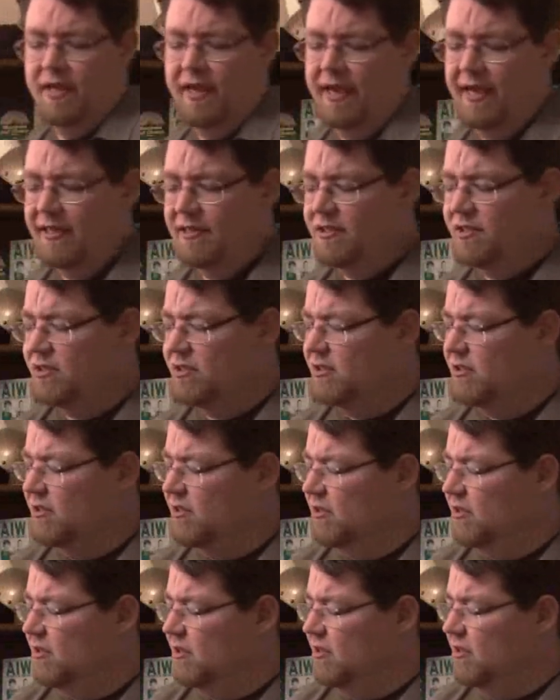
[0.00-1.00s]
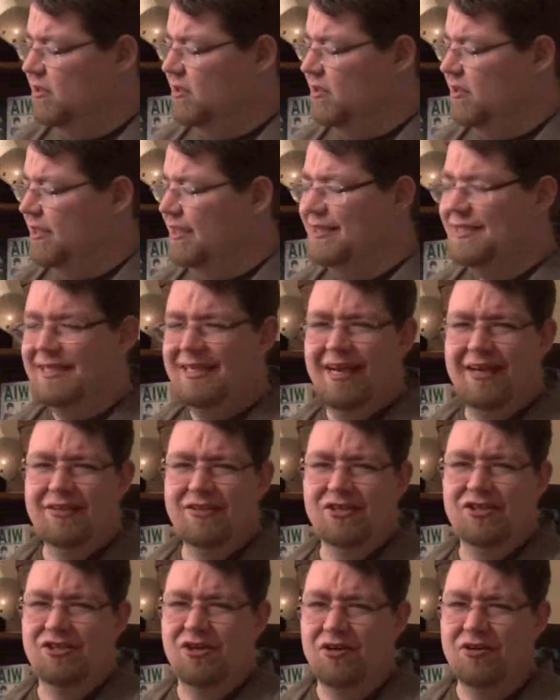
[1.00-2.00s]
It's it's the
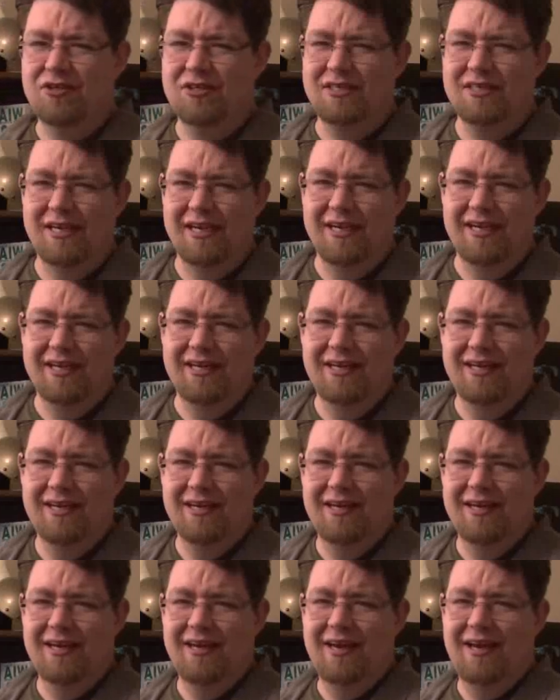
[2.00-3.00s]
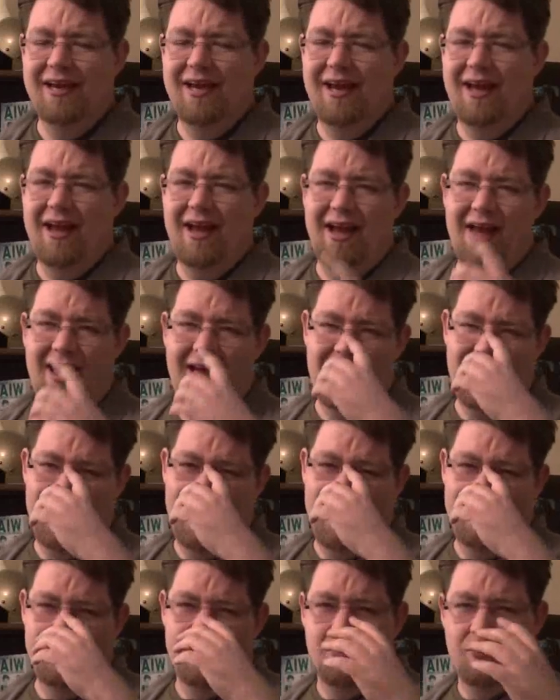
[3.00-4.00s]
uncertainty
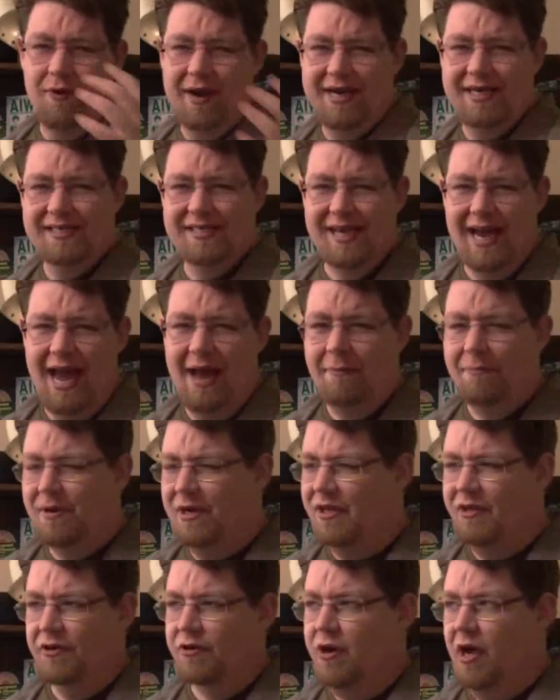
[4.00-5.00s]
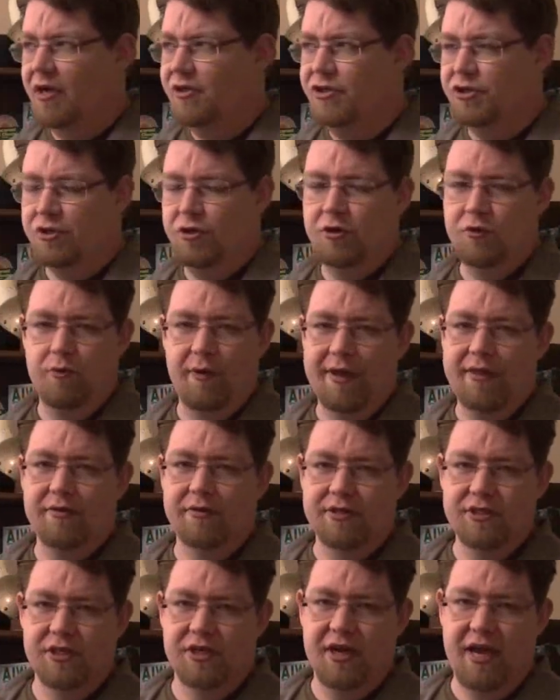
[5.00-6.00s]
hey, when it's happening, you're not sure whether
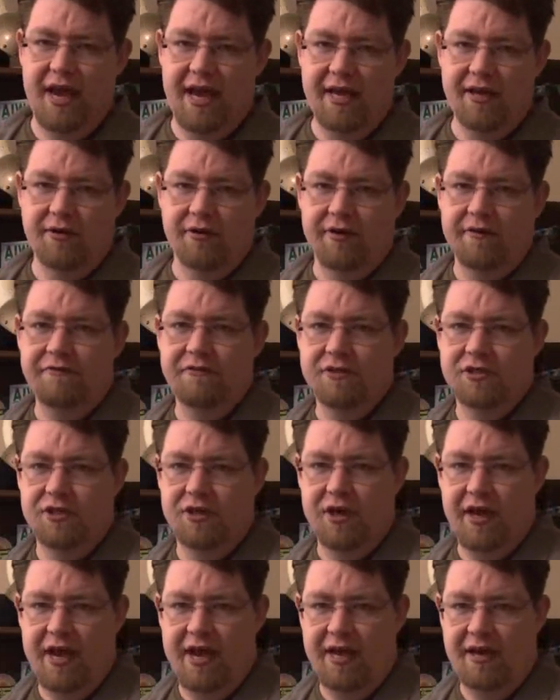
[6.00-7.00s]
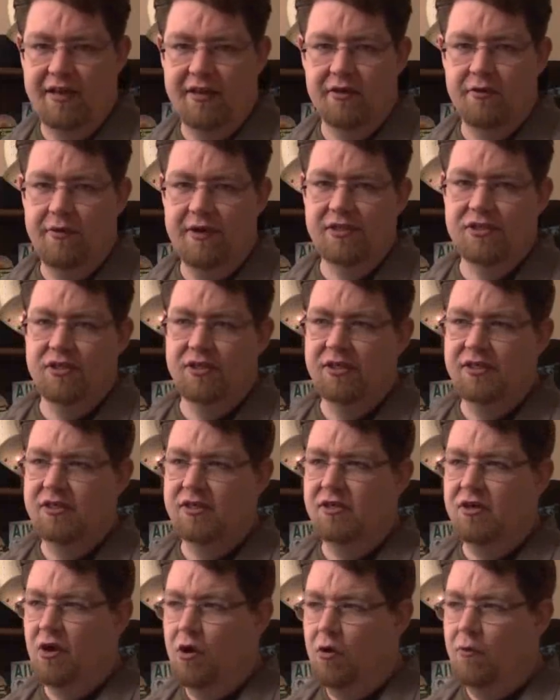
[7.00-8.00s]
it's going to end or if it's going to end. The question
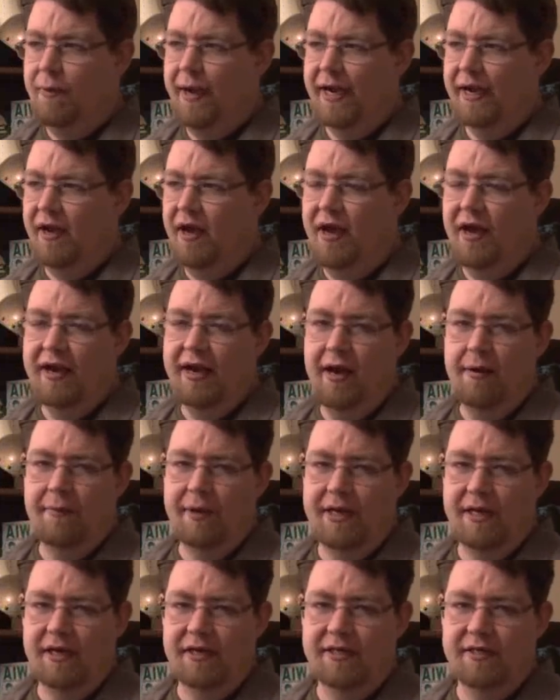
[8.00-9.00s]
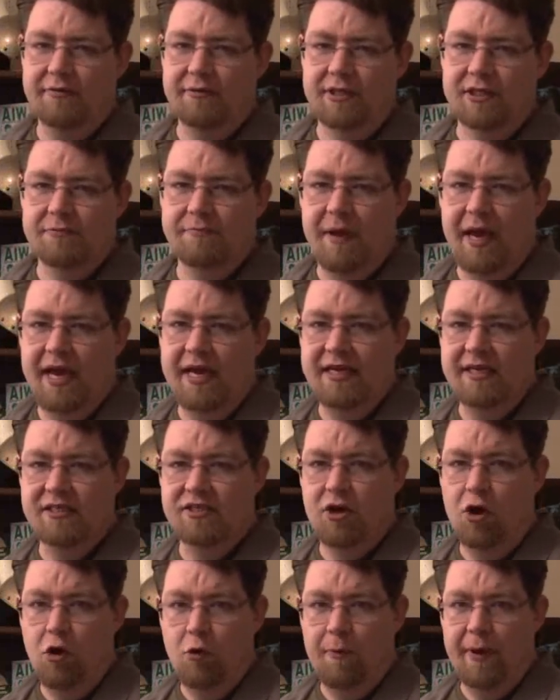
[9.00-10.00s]
isn't, oh my God, how am I going to deal with this pain?
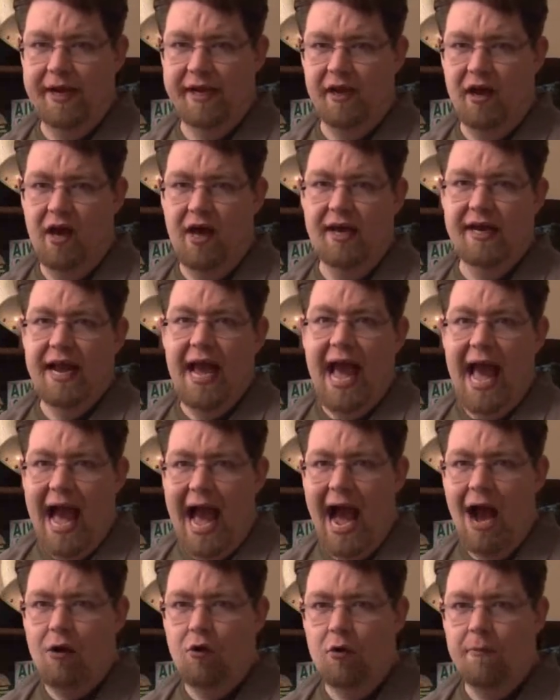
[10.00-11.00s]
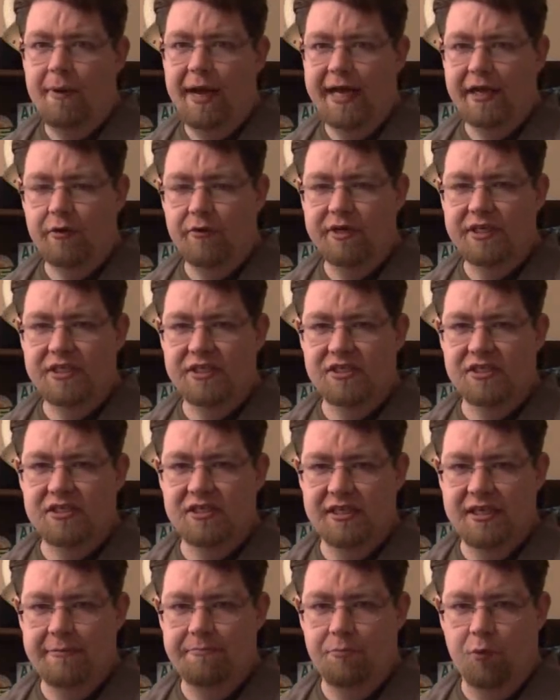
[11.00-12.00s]
It's, oh my God, how am I going to
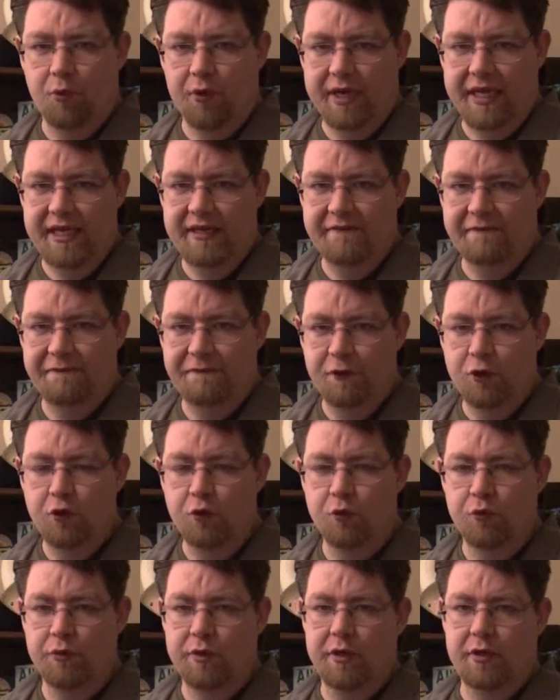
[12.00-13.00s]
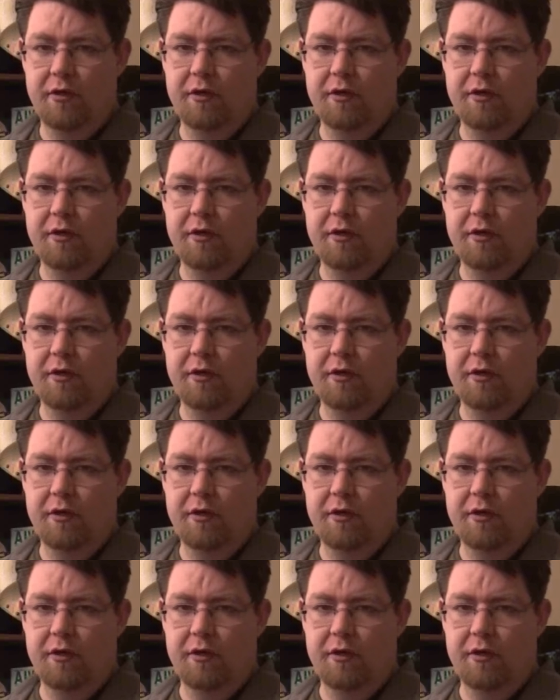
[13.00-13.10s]
sleep or eat food?